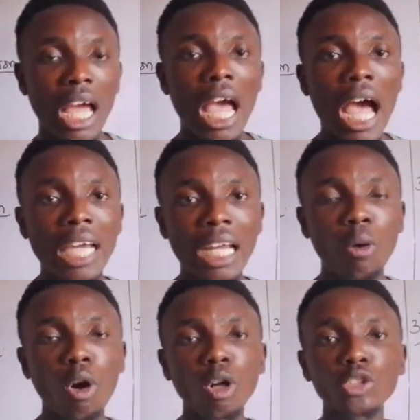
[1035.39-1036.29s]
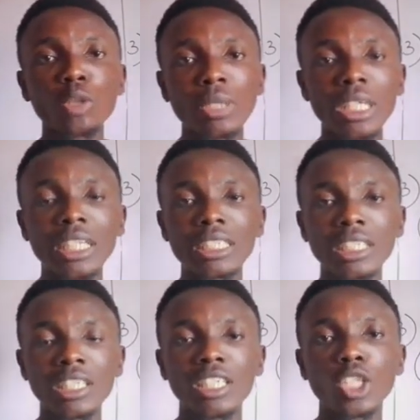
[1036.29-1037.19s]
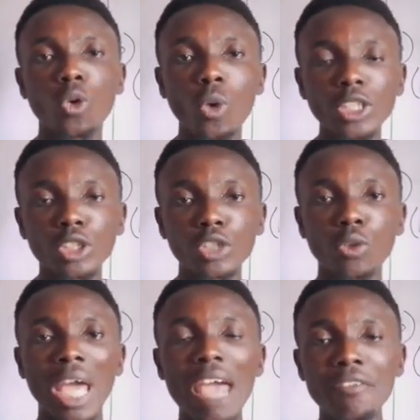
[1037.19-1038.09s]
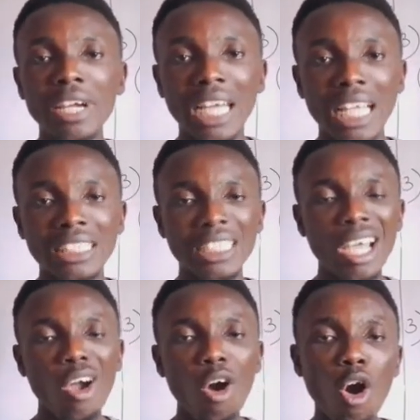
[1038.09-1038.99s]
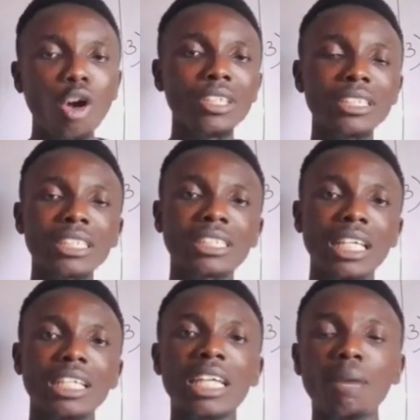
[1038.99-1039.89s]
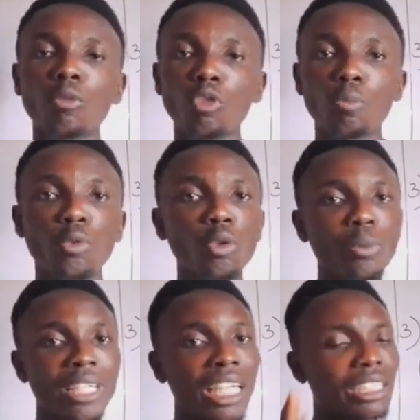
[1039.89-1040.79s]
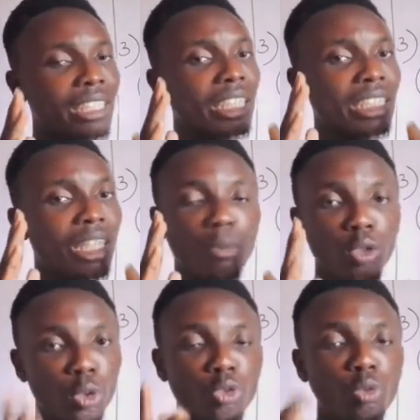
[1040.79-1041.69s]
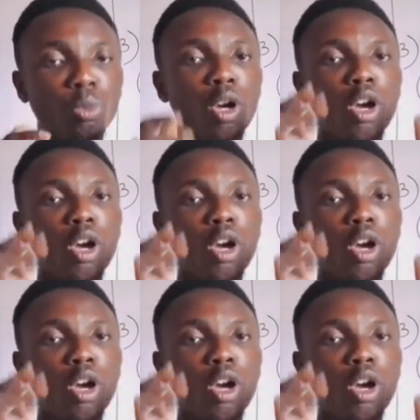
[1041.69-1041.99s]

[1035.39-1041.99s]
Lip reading: And I'll also be releasing the questions for every class on this Telegram group. You won't be getting them on YouTube.